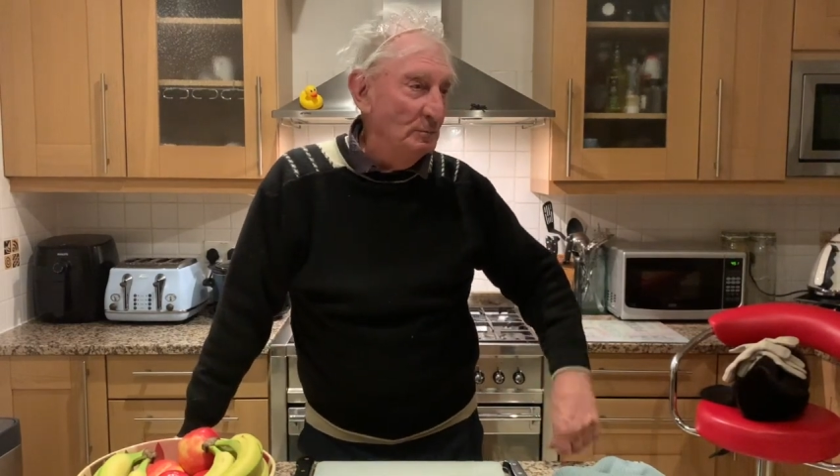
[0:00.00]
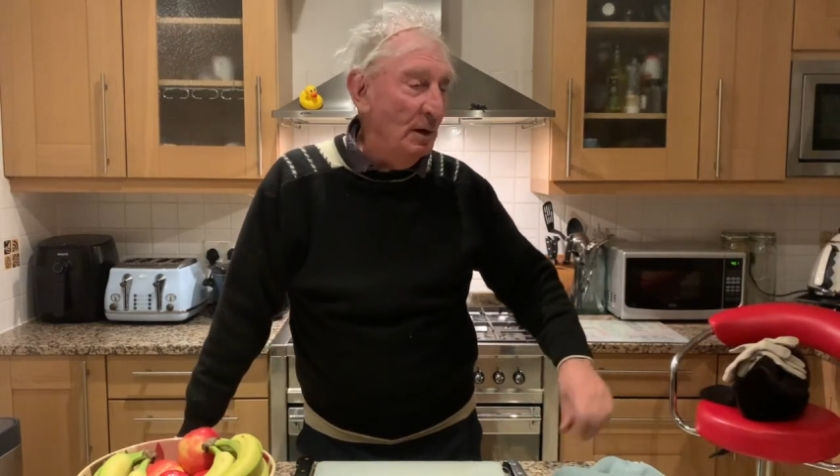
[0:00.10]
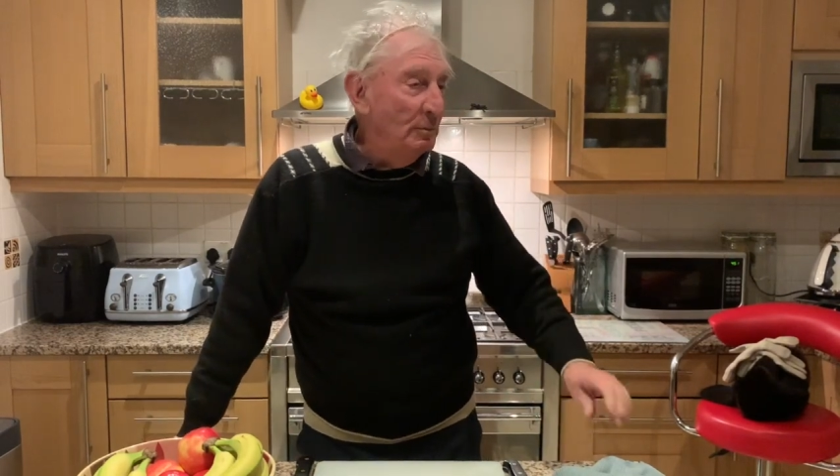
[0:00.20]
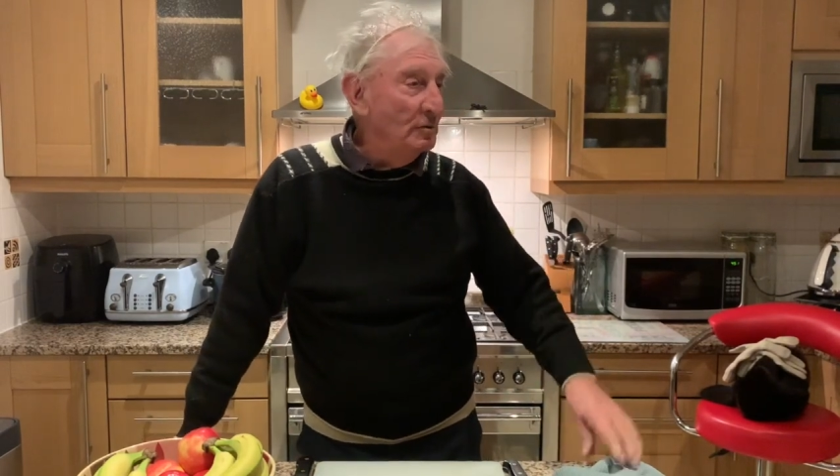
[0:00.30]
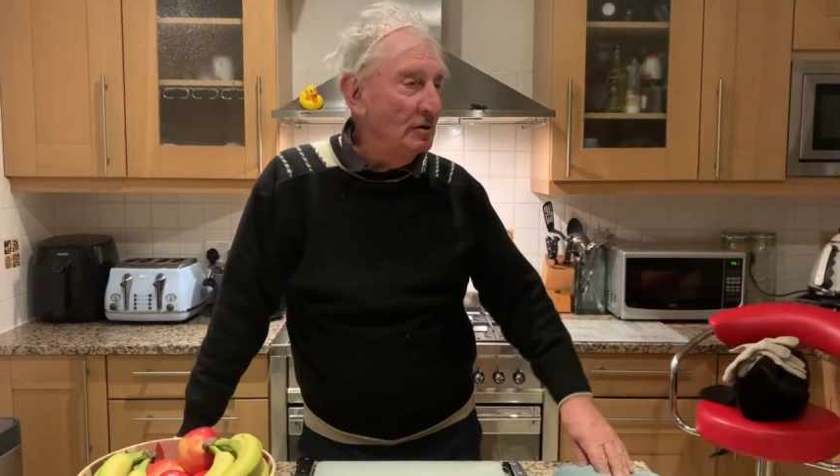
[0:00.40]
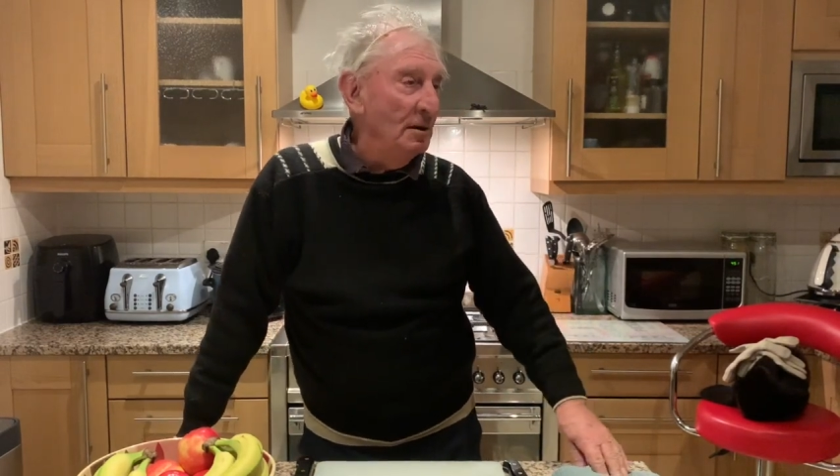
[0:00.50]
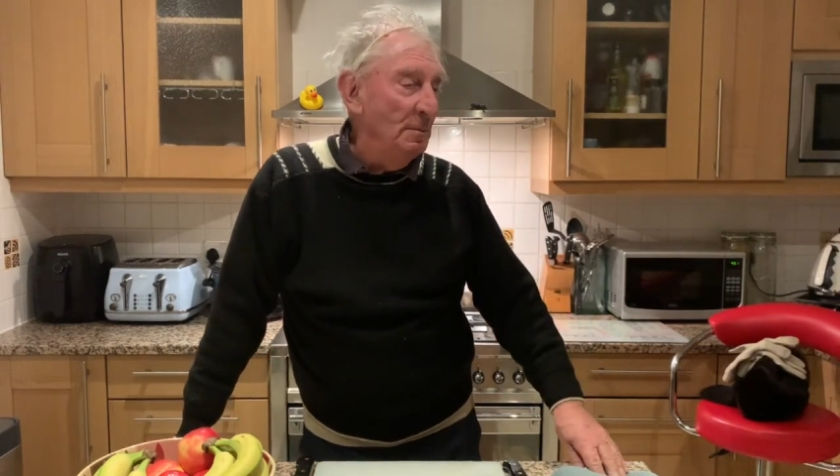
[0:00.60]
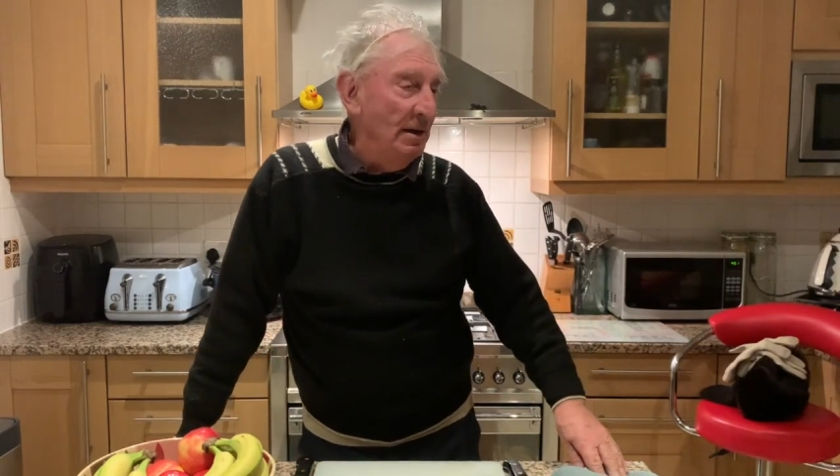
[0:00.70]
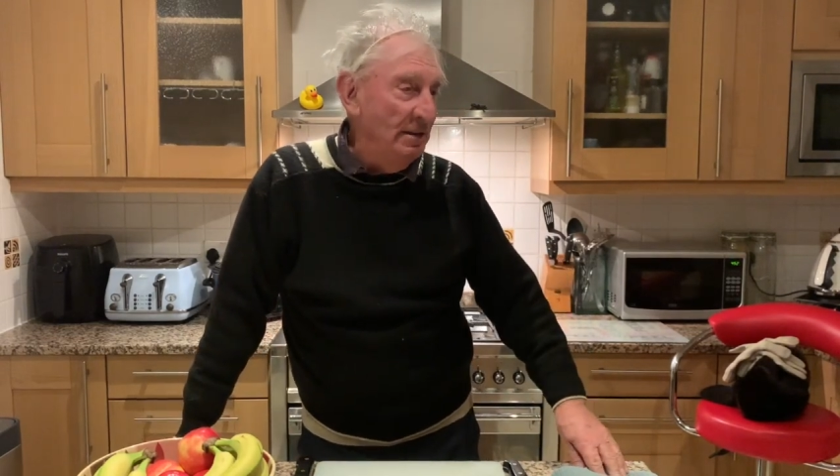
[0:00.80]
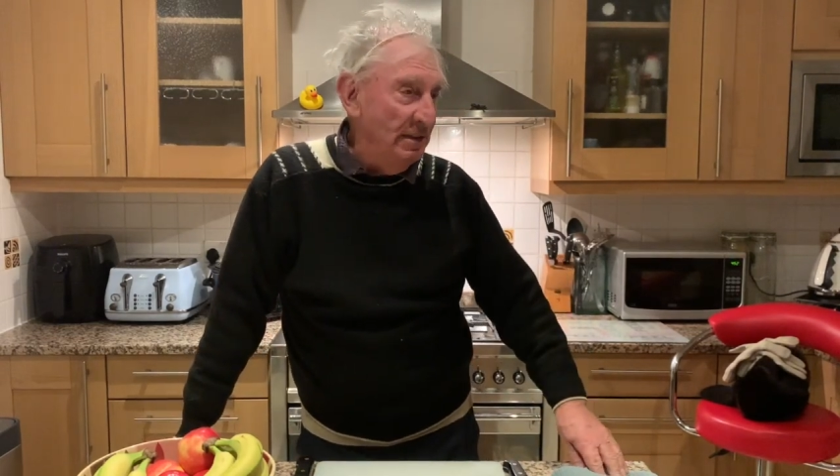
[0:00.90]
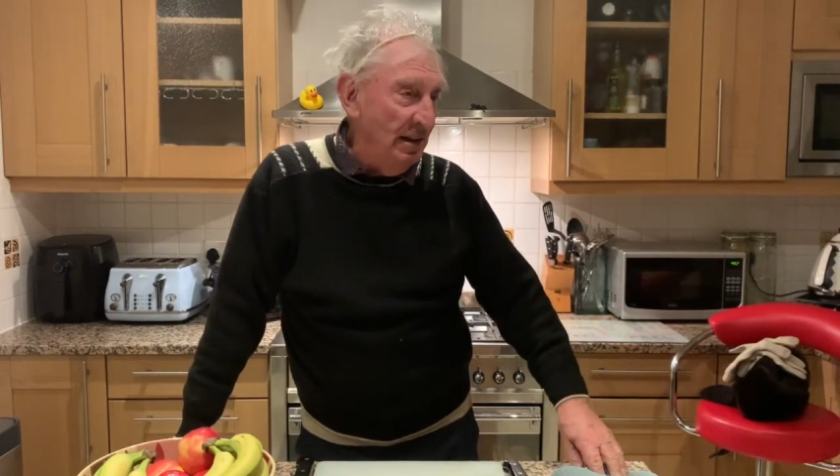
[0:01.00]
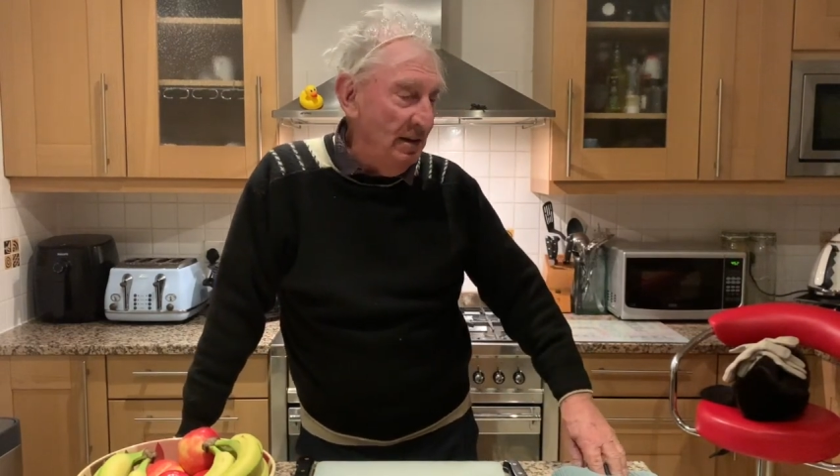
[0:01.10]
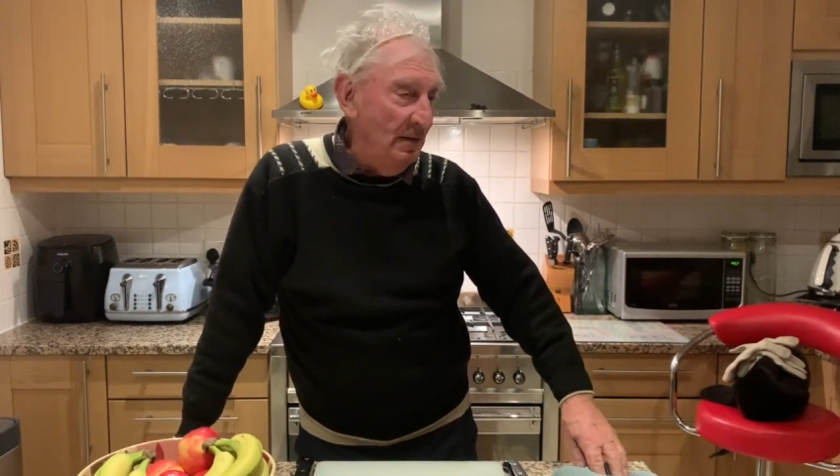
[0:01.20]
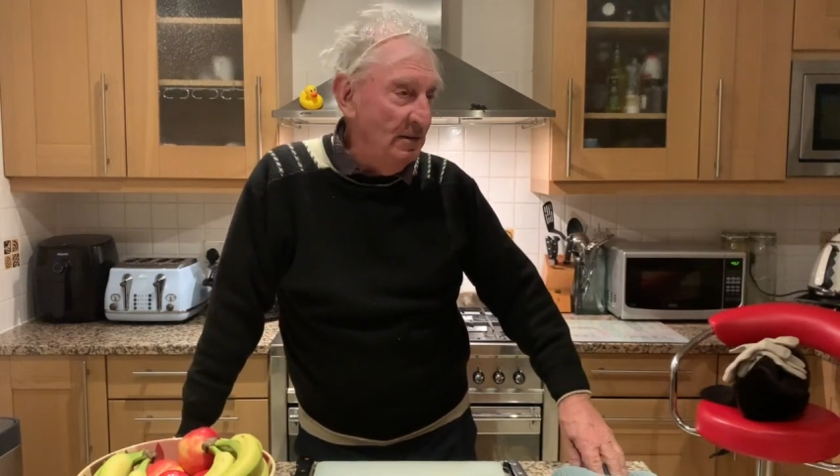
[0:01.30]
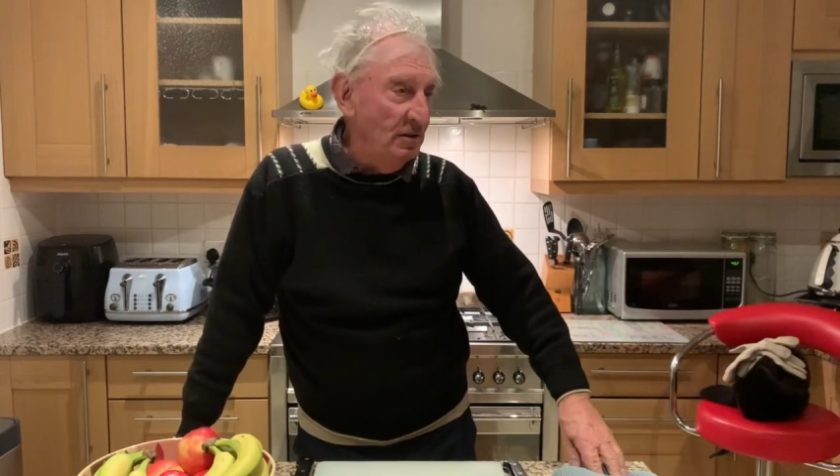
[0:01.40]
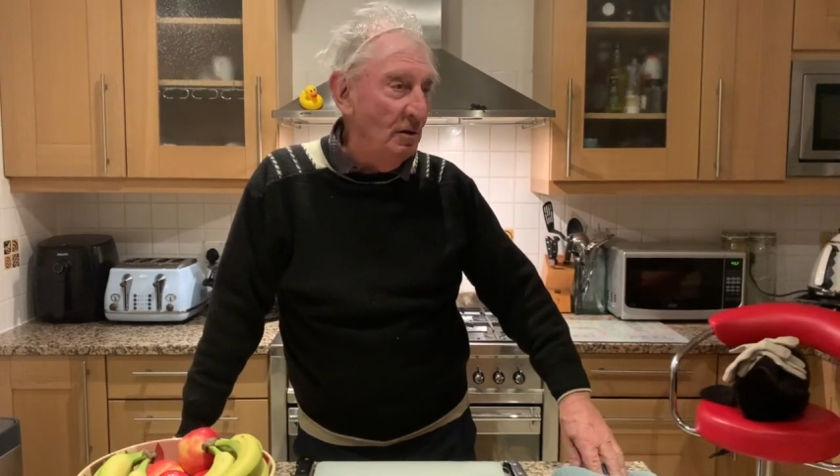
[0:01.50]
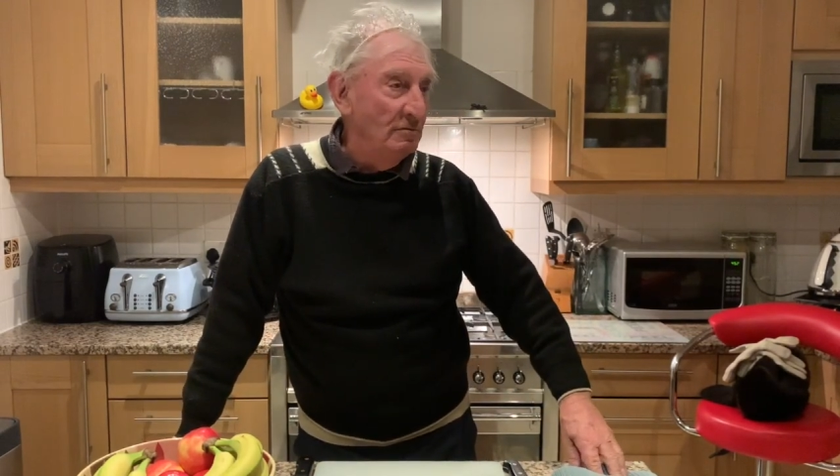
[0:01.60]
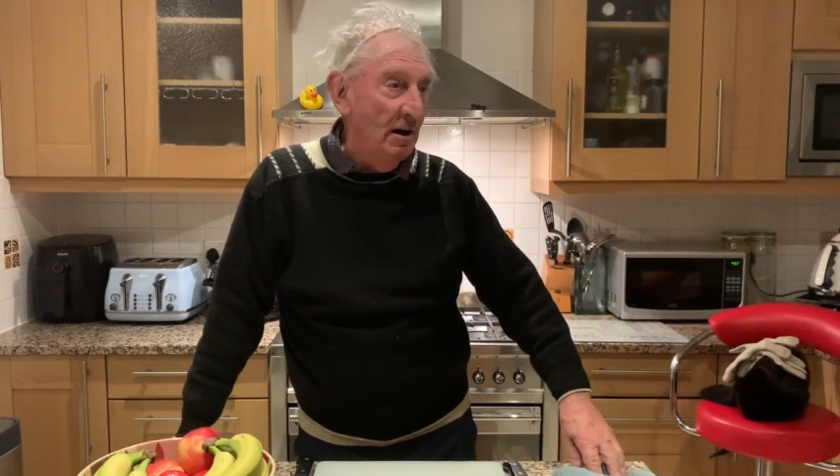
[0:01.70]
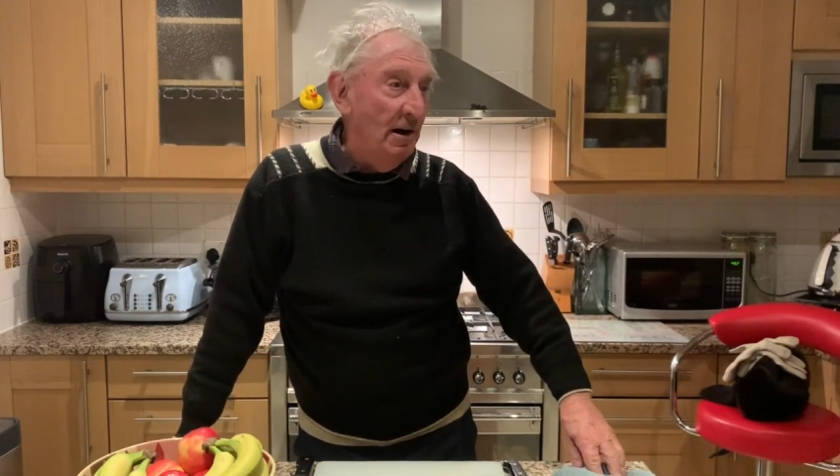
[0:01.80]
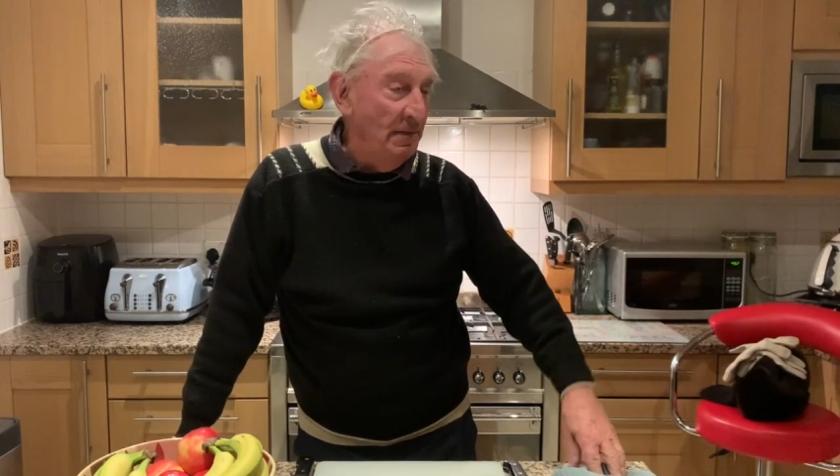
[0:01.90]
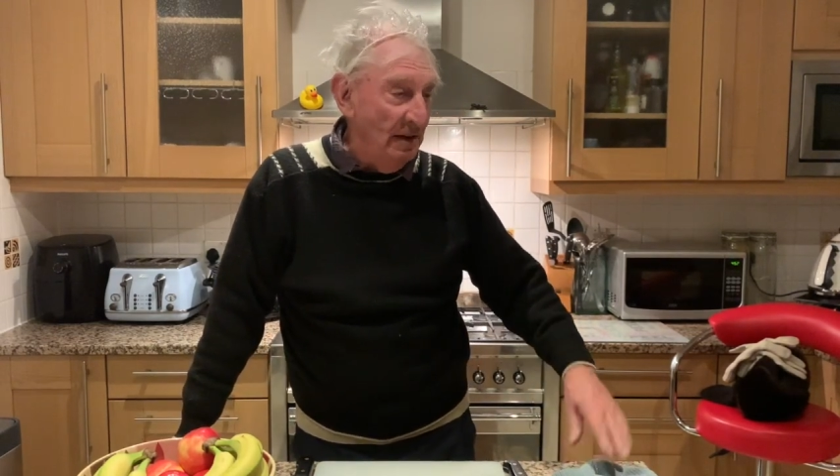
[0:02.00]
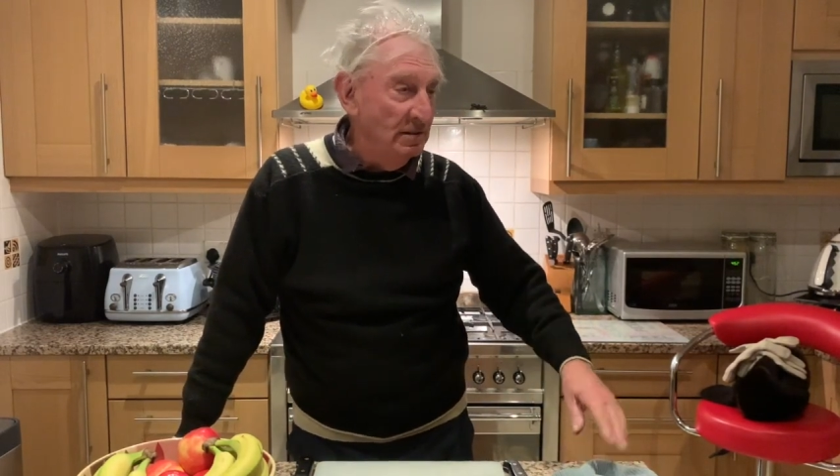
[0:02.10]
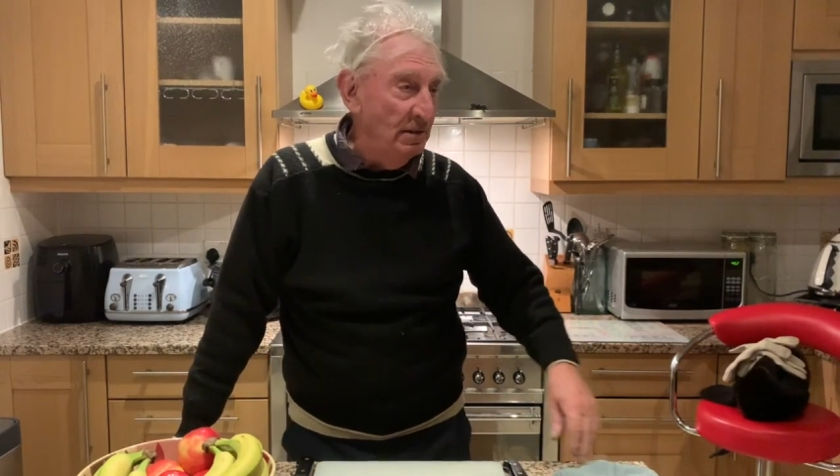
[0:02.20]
People look at me and think, "Is he all right?" And I say,